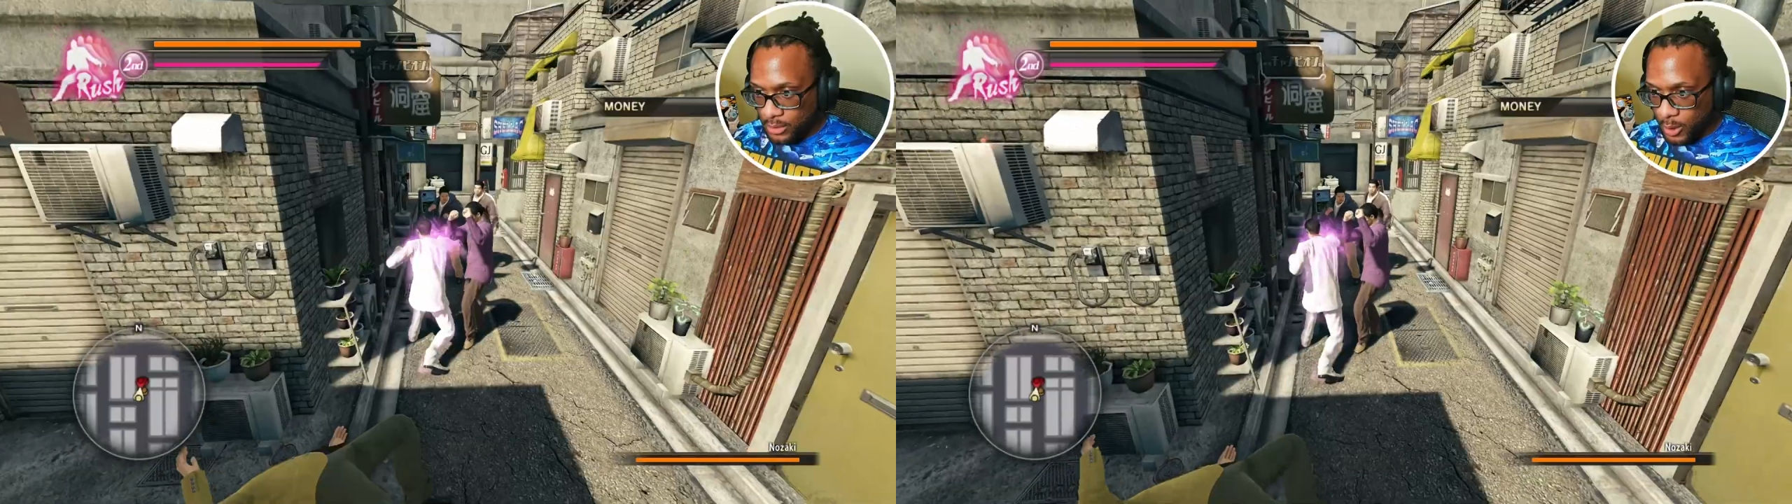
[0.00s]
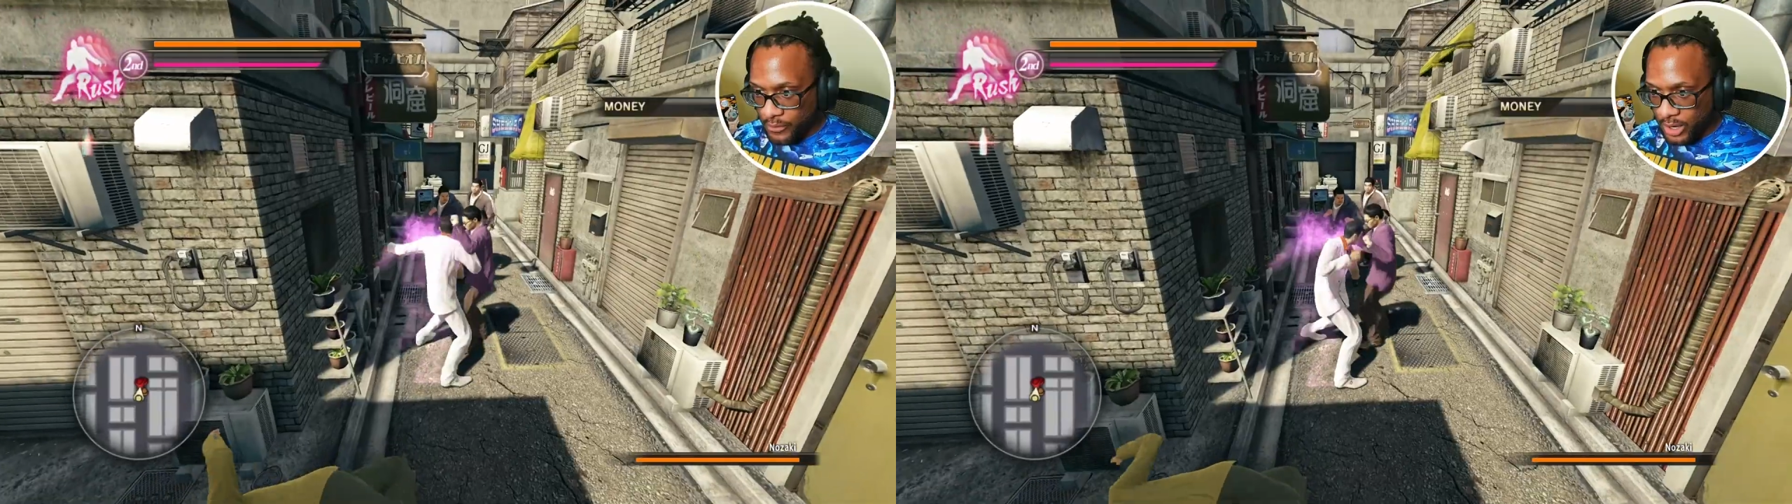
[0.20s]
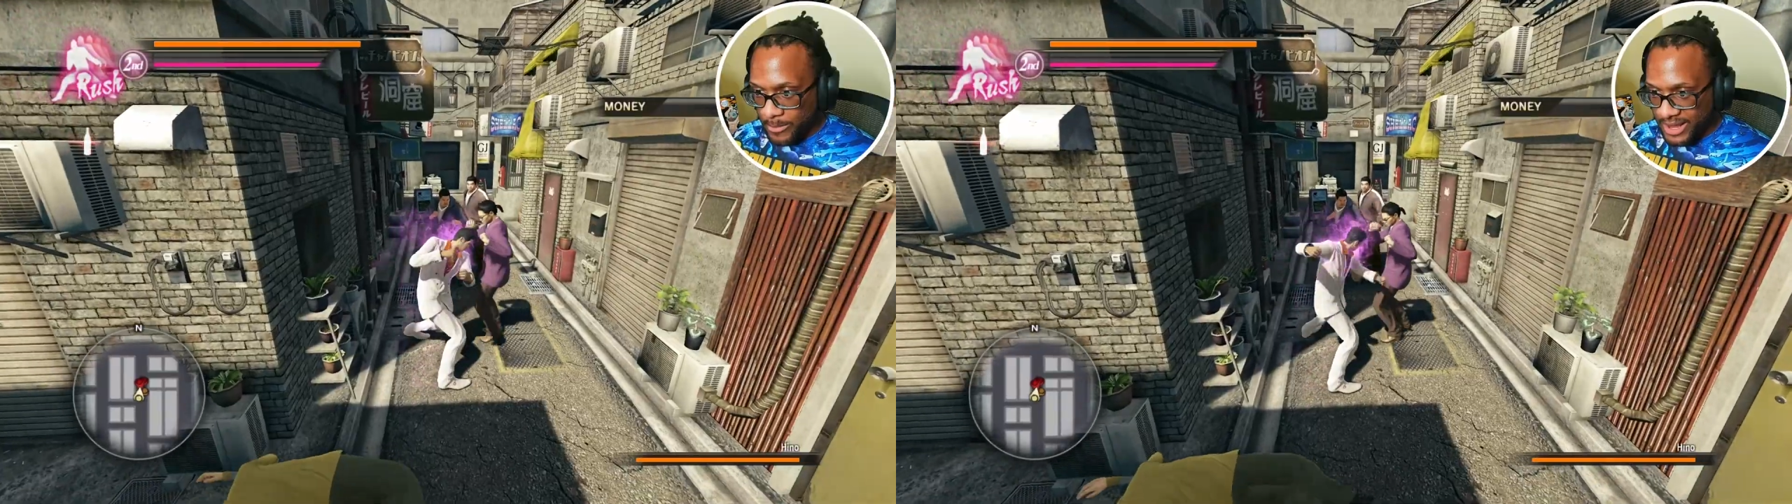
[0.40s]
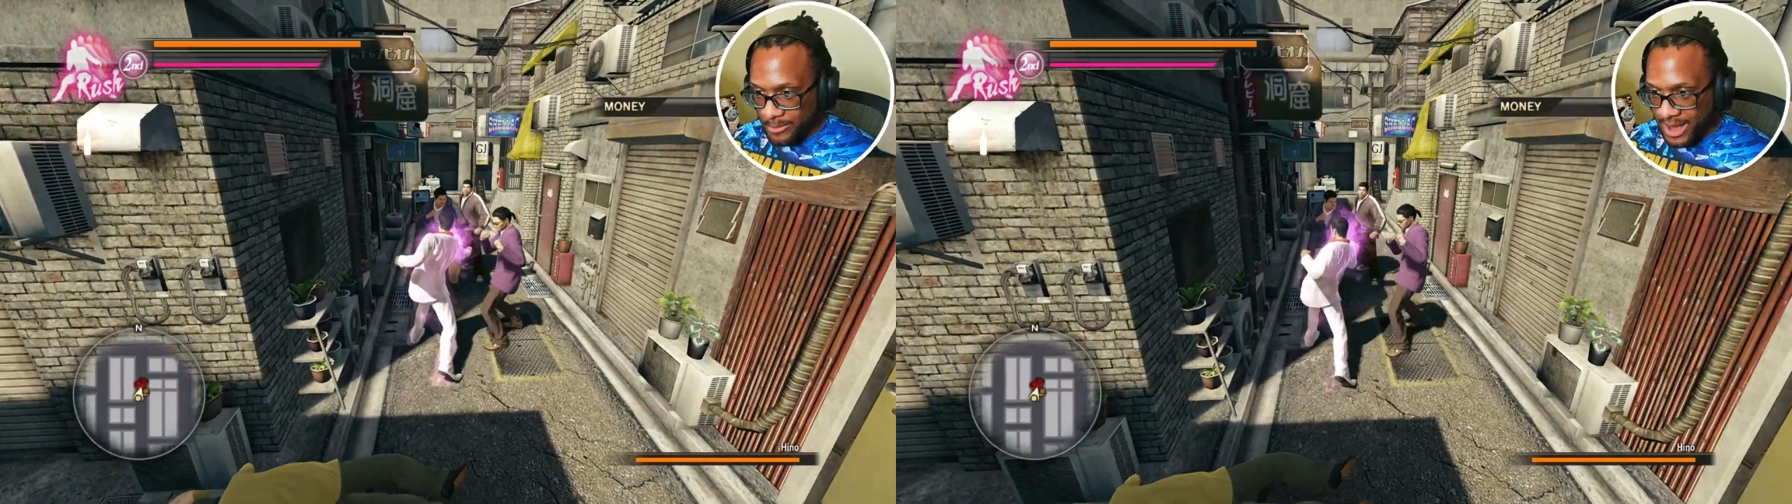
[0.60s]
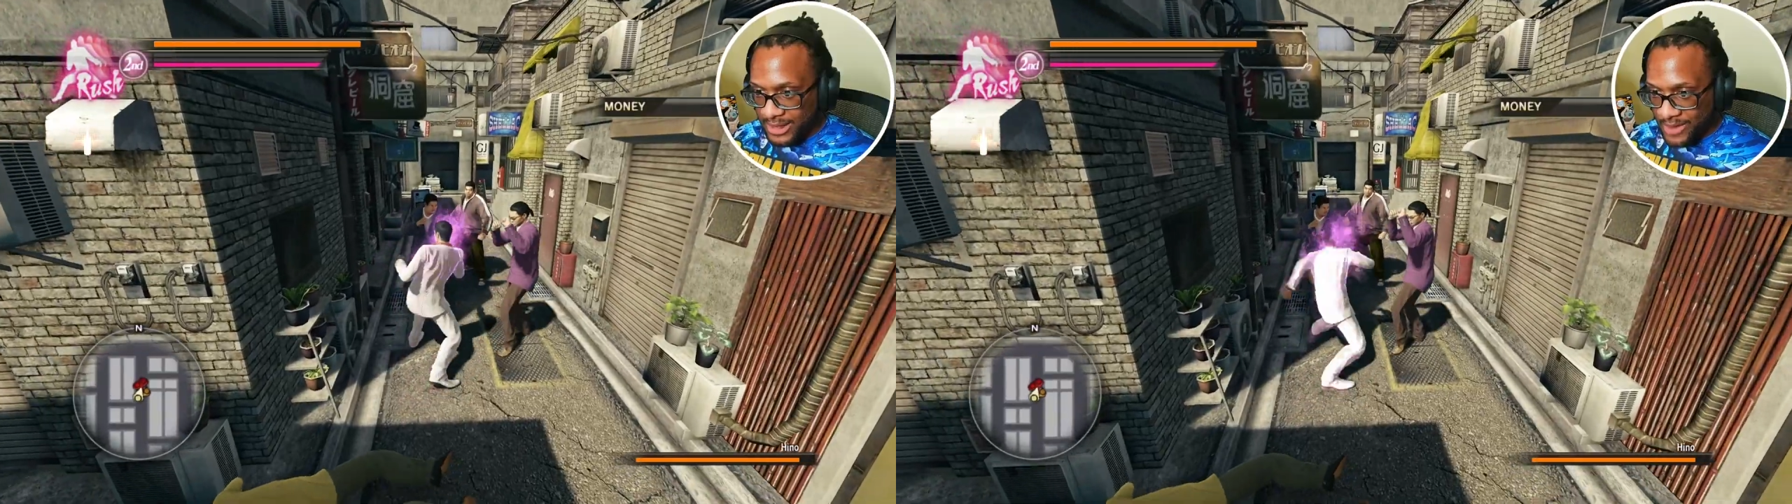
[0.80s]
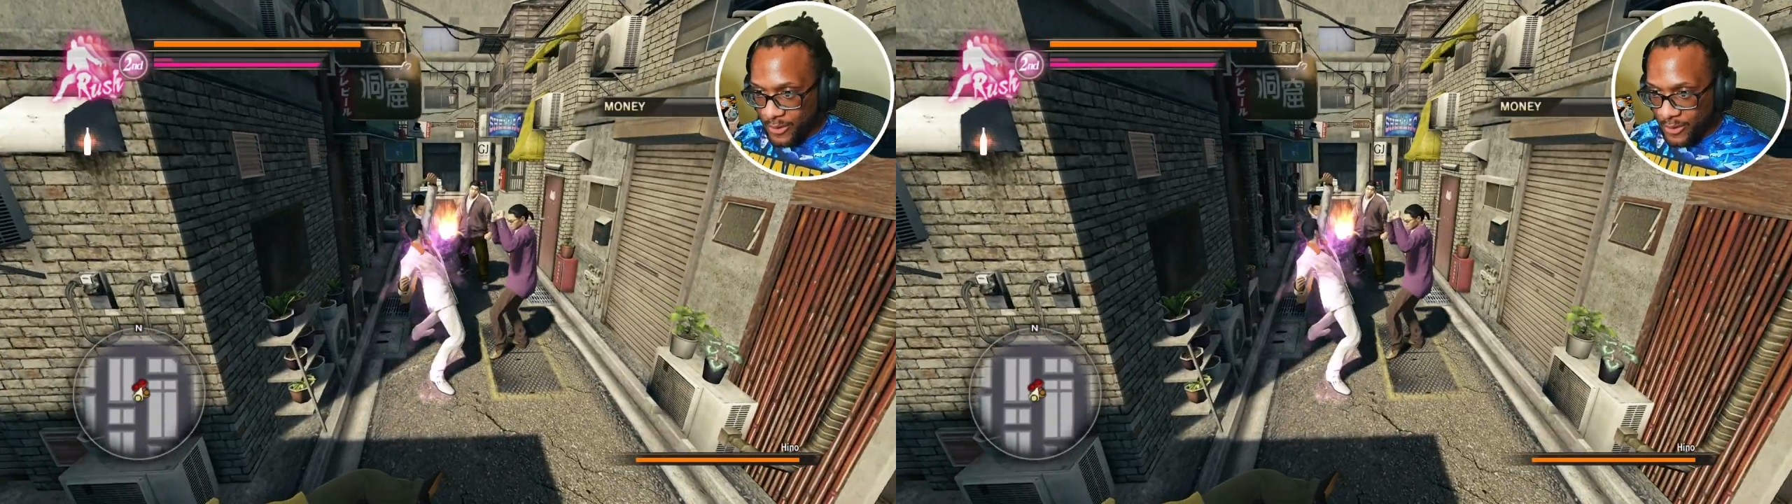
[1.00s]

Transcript: Over here making my life